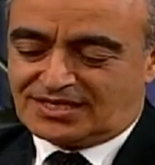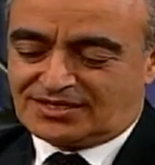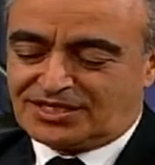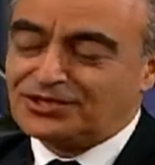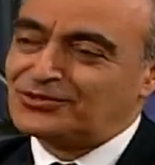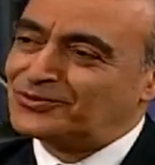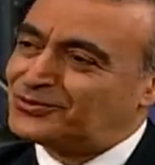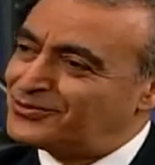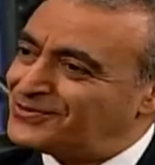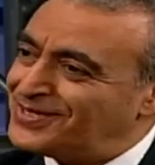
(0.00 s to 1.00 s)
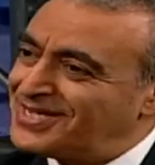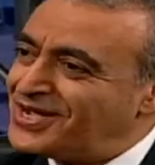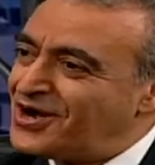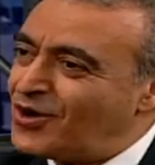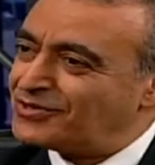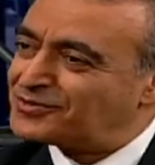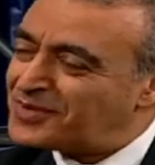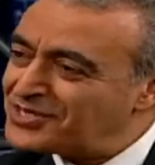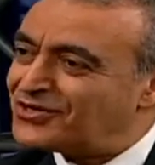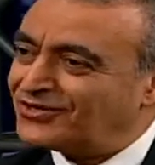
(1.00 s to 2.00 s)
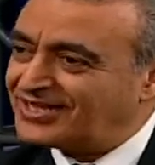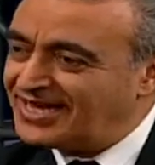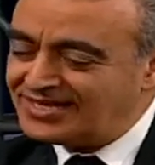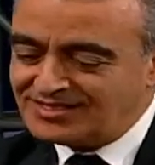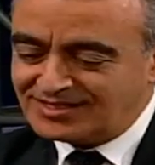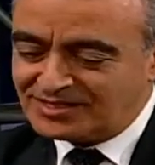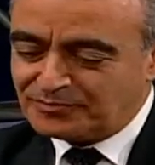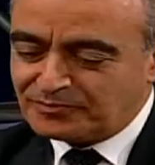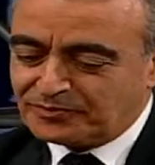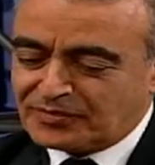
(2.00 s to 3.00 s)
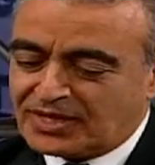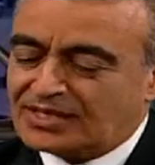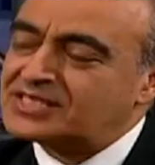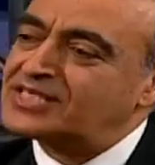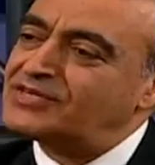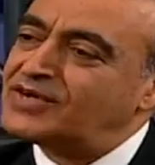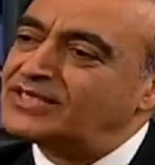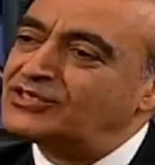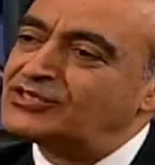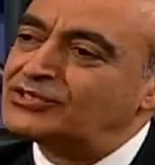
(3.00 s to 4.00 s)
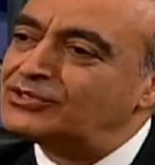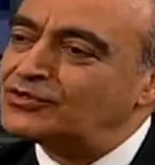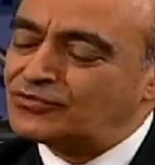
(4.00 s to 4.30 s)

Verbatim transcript: take you to our special guest, Steve Anderson.